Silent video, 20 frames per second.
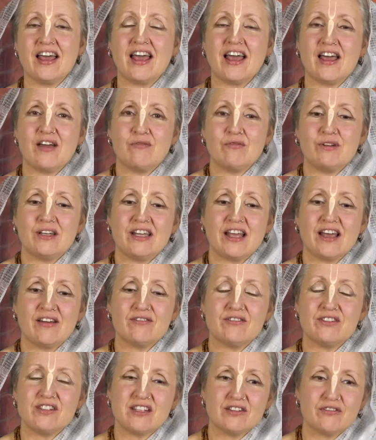and we
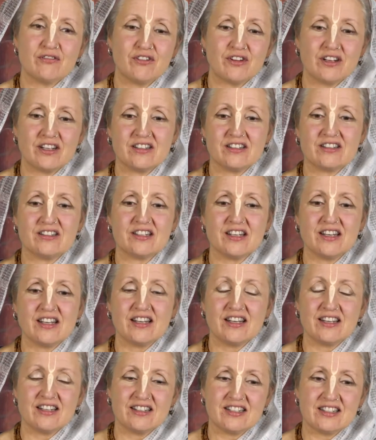have different
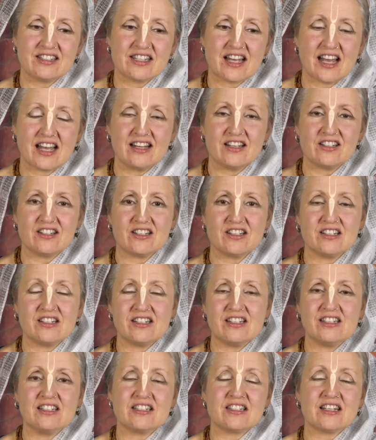desires and
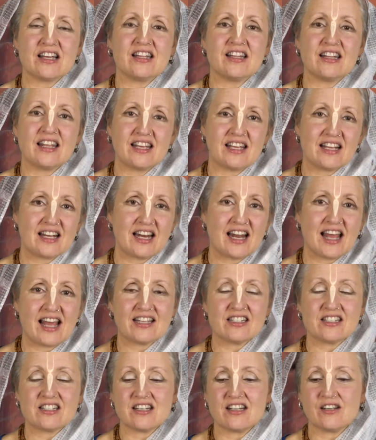needs, and they
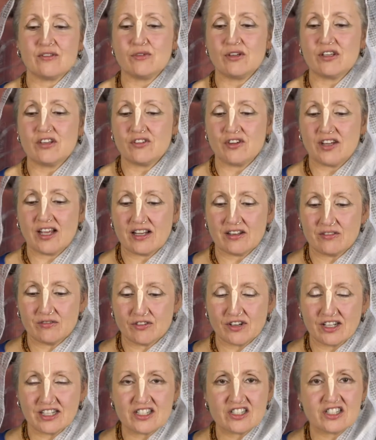clash, and we create
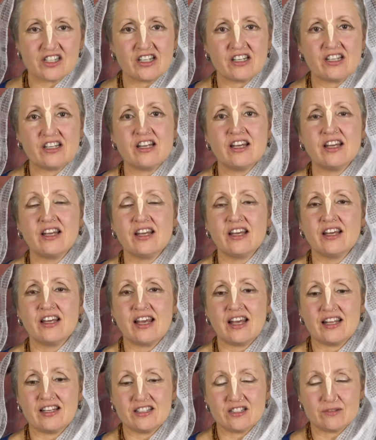friction.
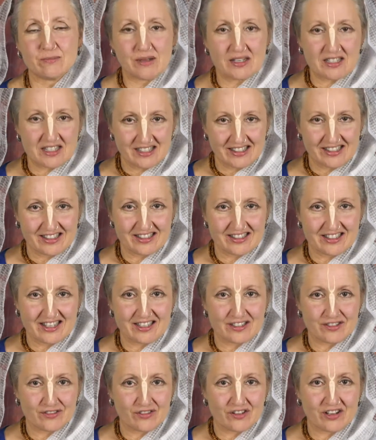And especially in this
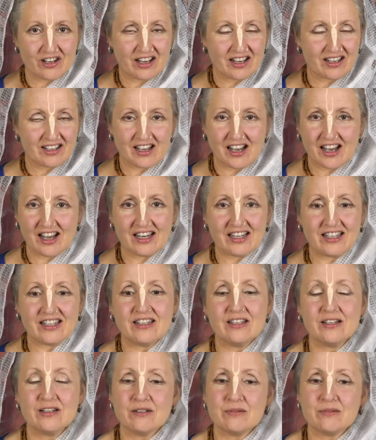age of Kali,